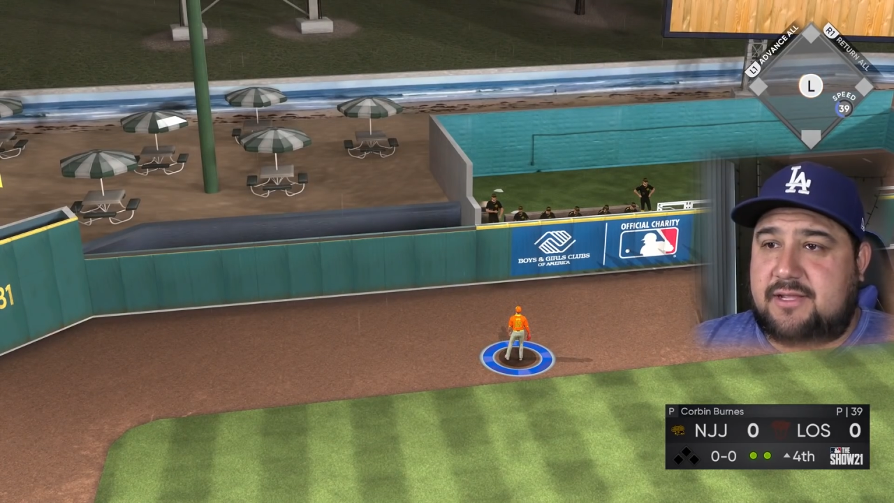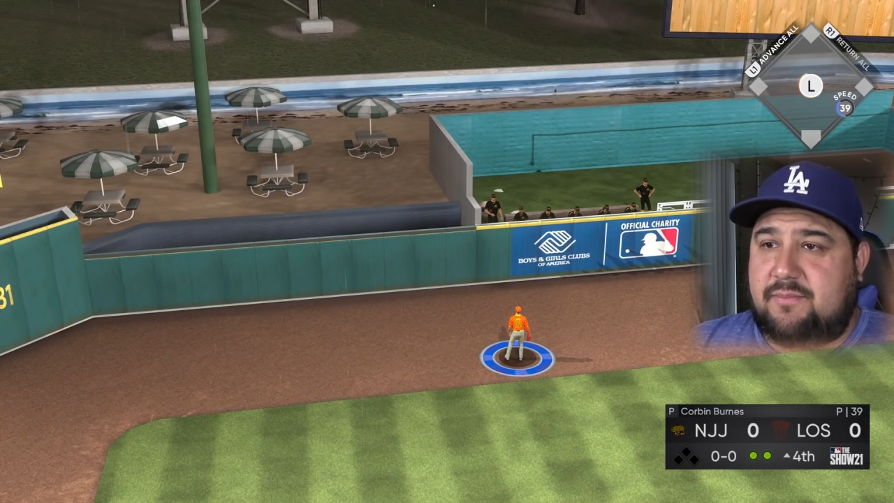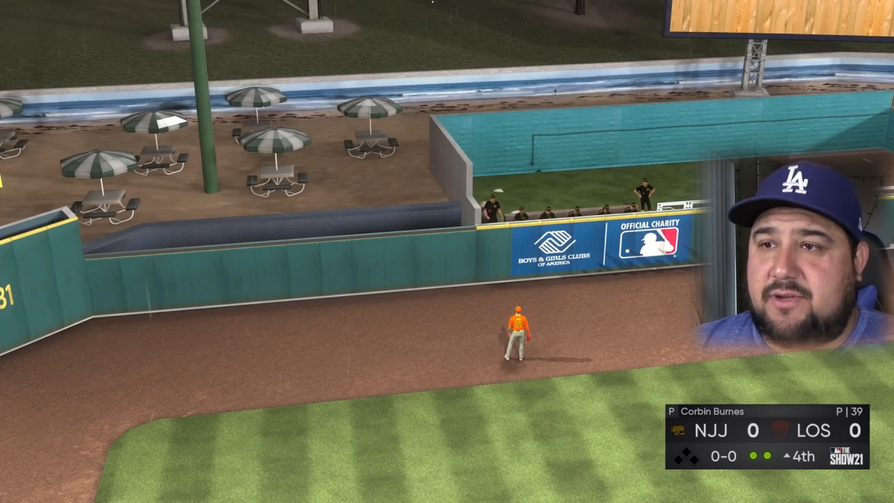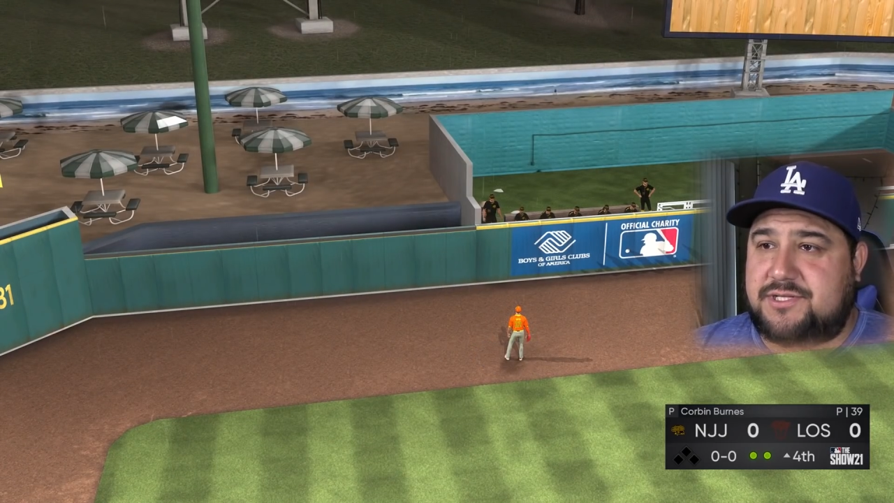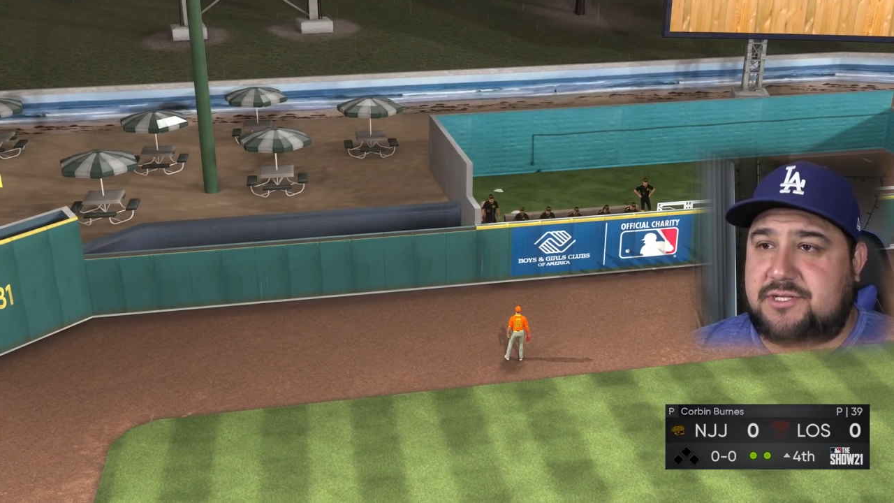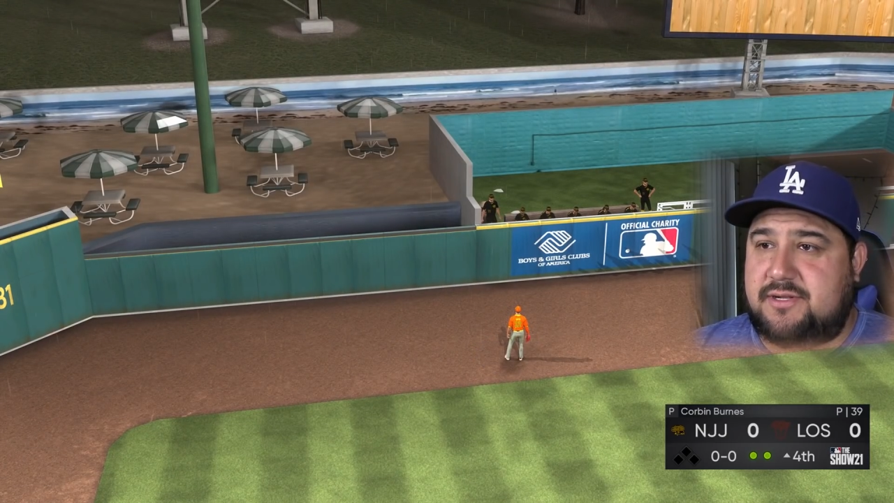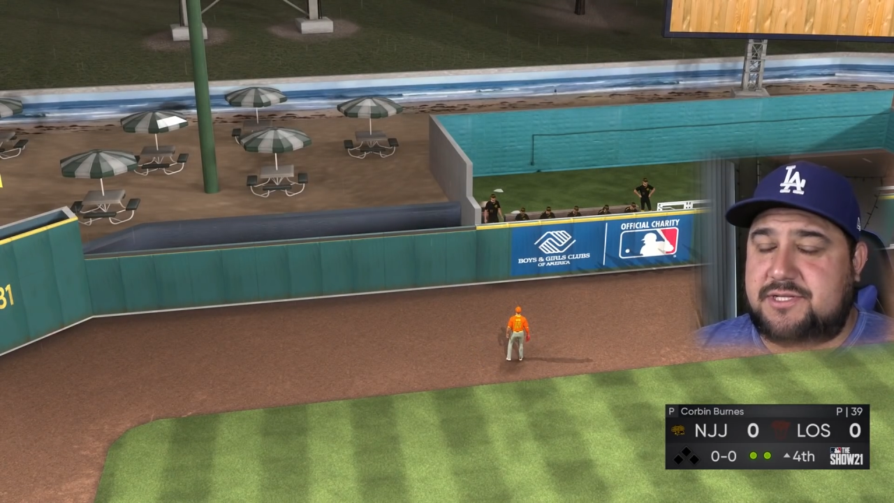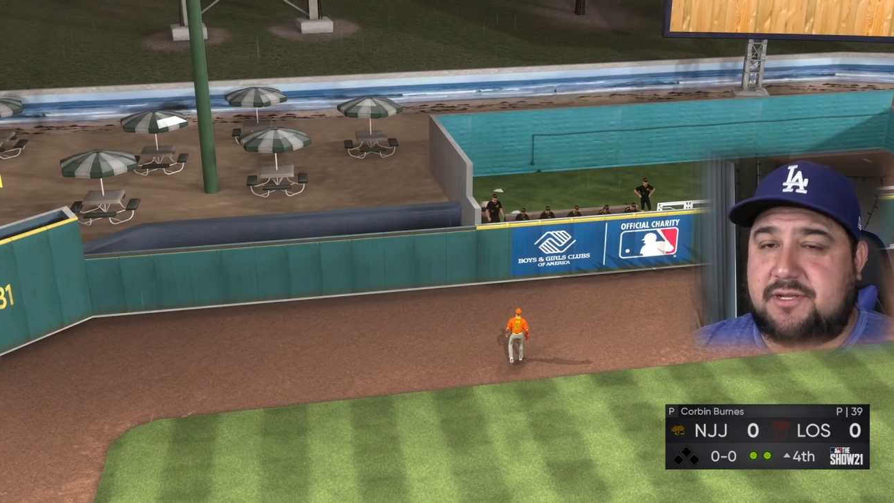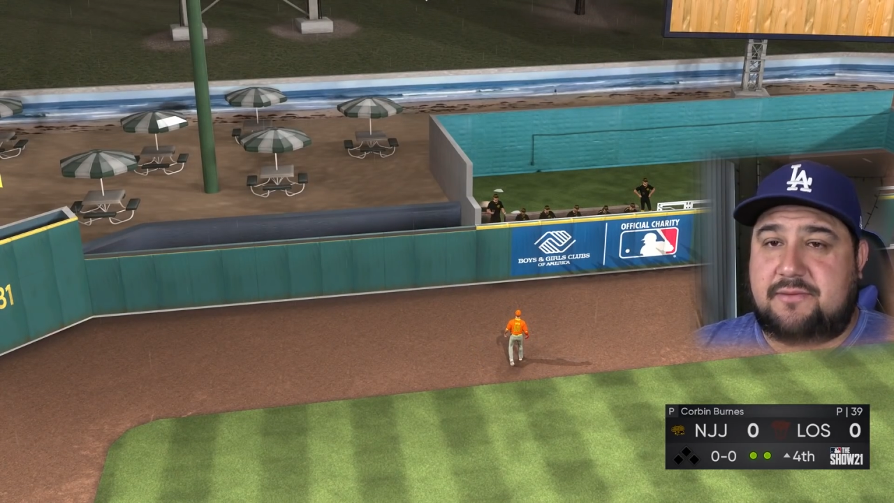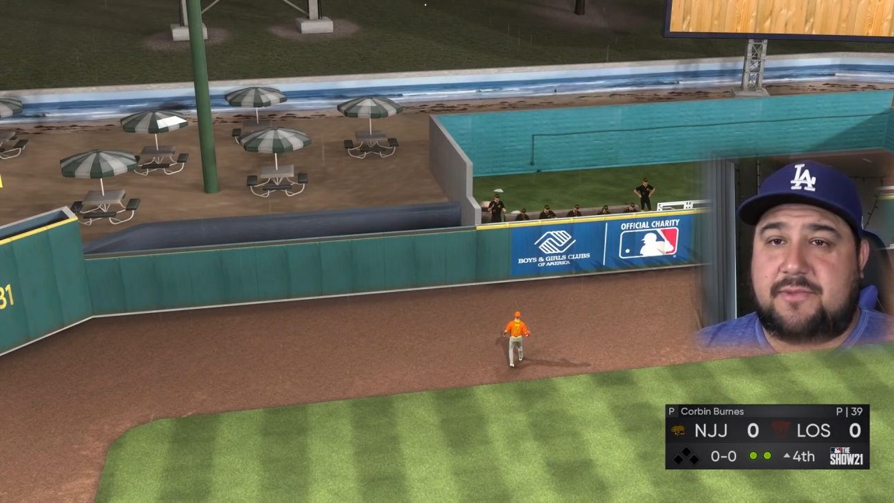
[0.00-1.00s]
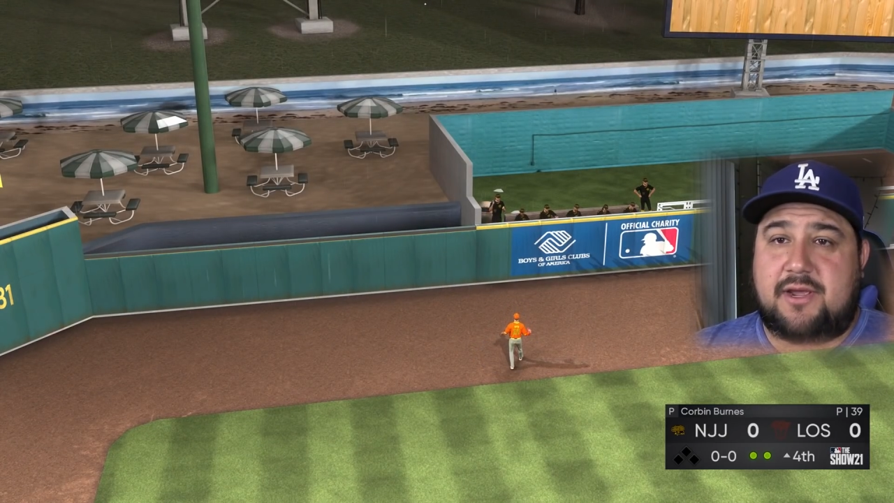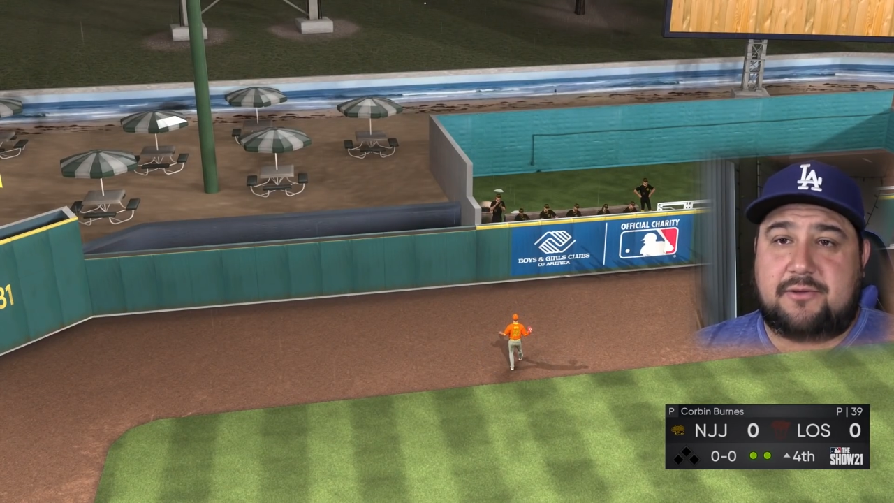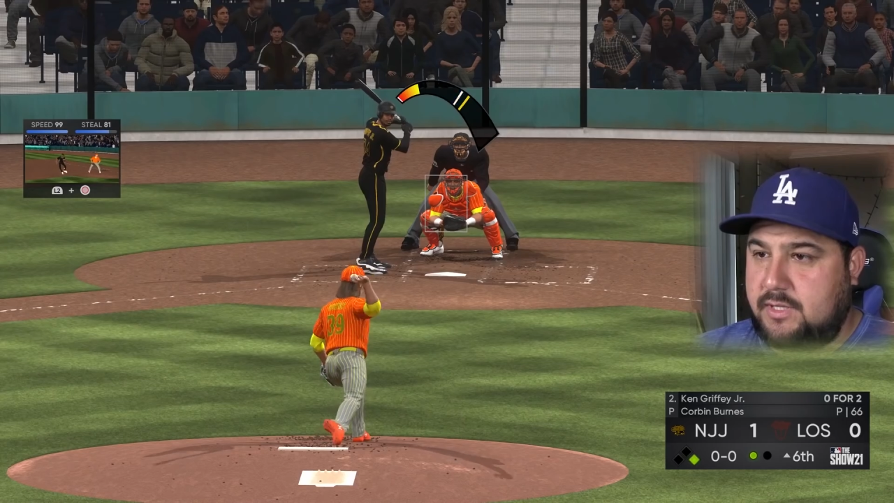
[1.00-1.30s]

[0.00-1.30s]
That ball still hasn't come down.